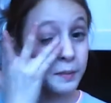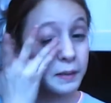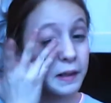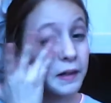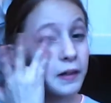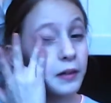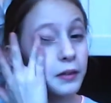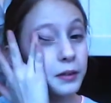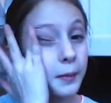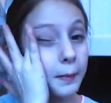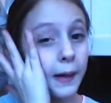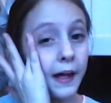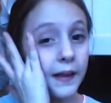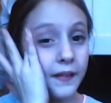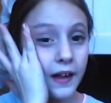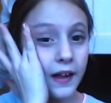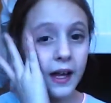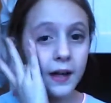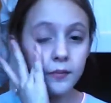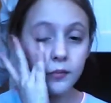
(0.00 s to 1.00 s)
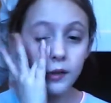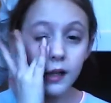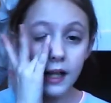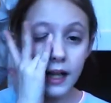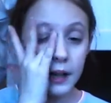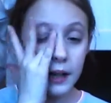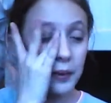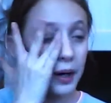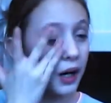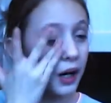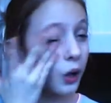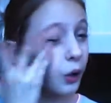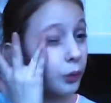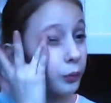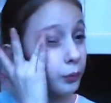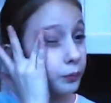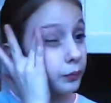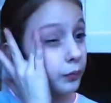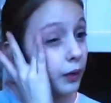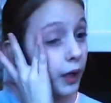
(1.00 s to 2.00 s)
and we've got to blend that in really
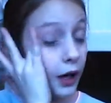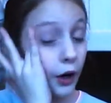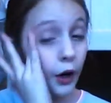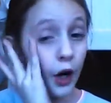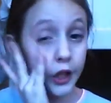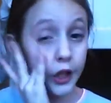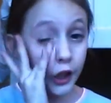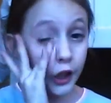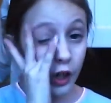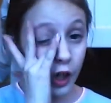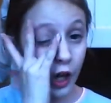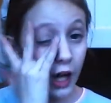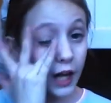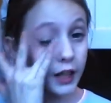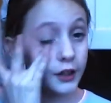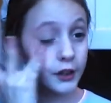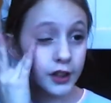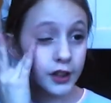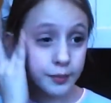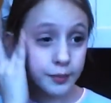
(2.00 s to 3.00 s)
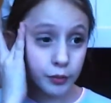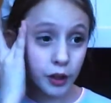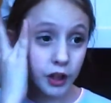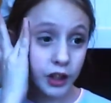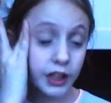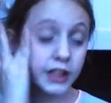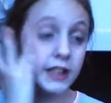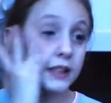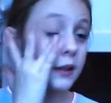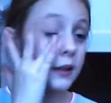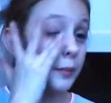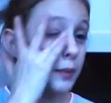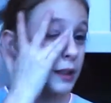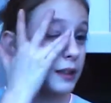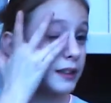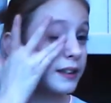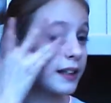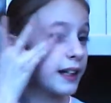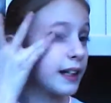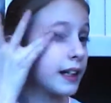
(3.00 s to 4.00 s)
well. And I don't like to use brushes to
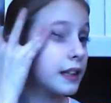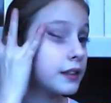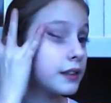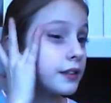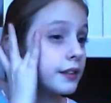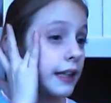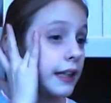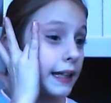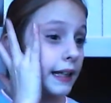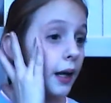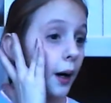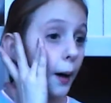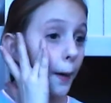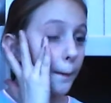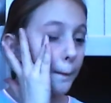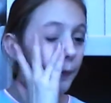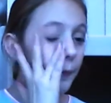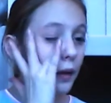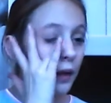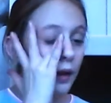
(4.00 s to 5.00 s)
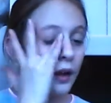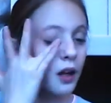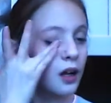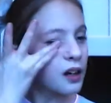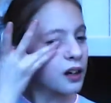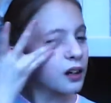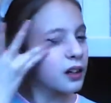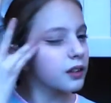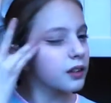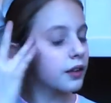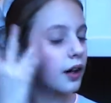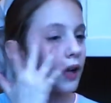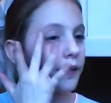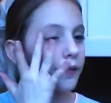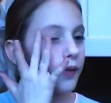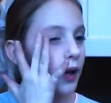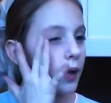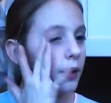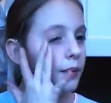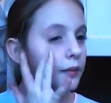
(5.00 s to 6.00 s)
blend in concealer because
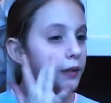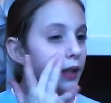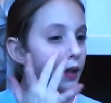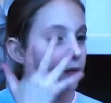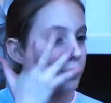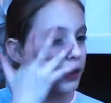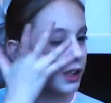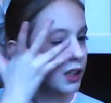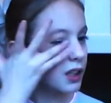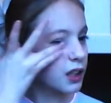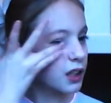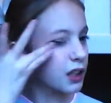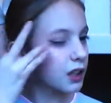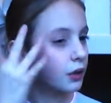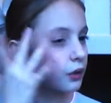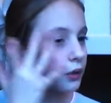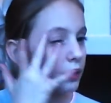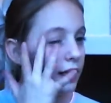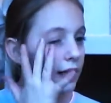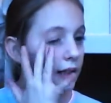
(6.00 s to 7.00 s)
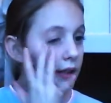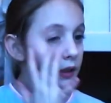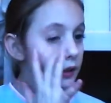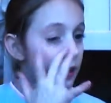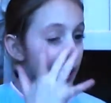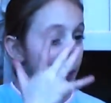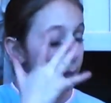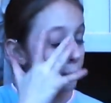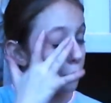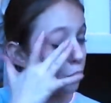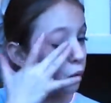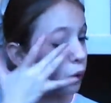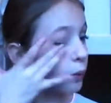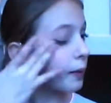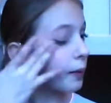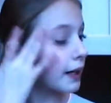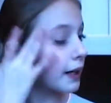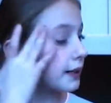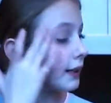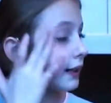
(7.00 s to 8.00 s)
I find if you need that more
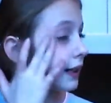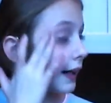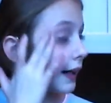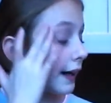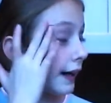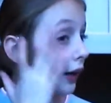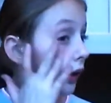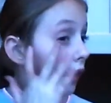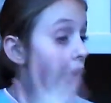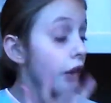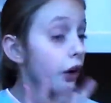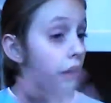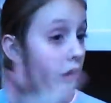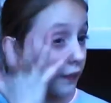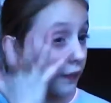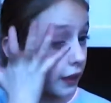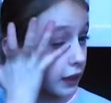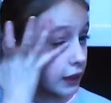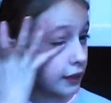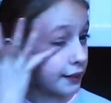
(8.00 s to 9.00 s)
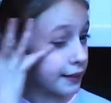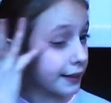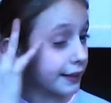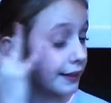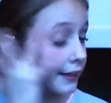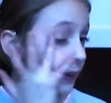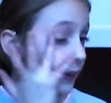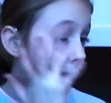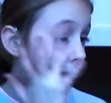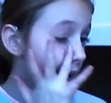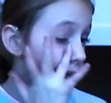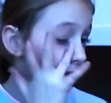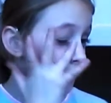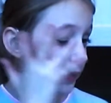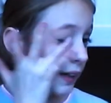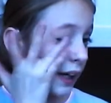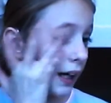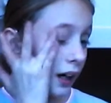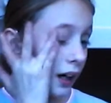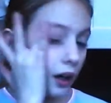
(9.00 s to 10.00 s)
blended in look, then you need to take
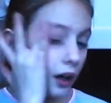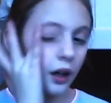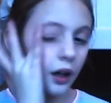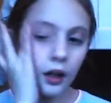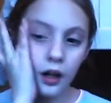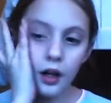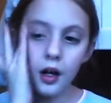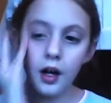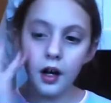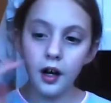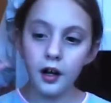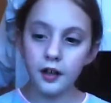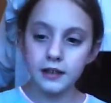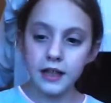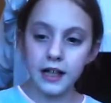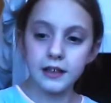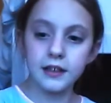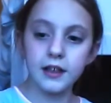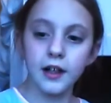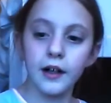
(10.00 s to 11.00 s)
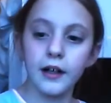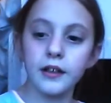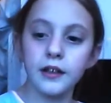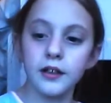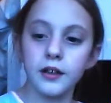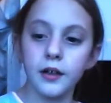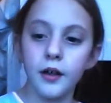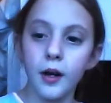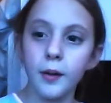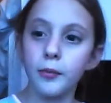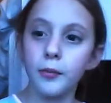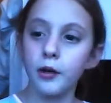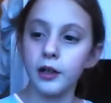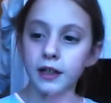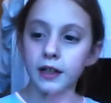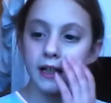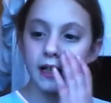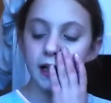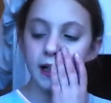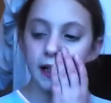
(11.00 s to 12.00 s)
a finger because that's going to do it
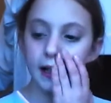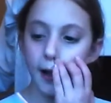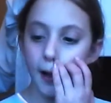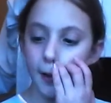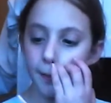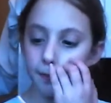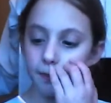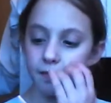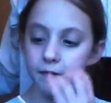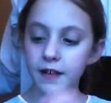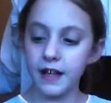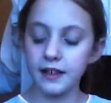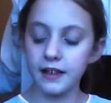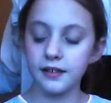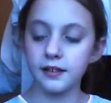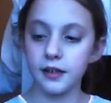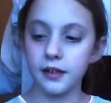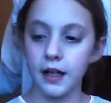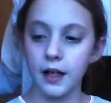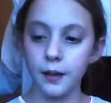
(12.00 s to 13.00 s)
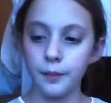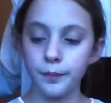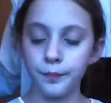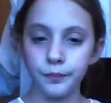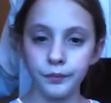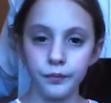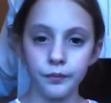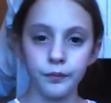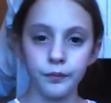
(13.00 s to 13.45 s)
pretty fiercely.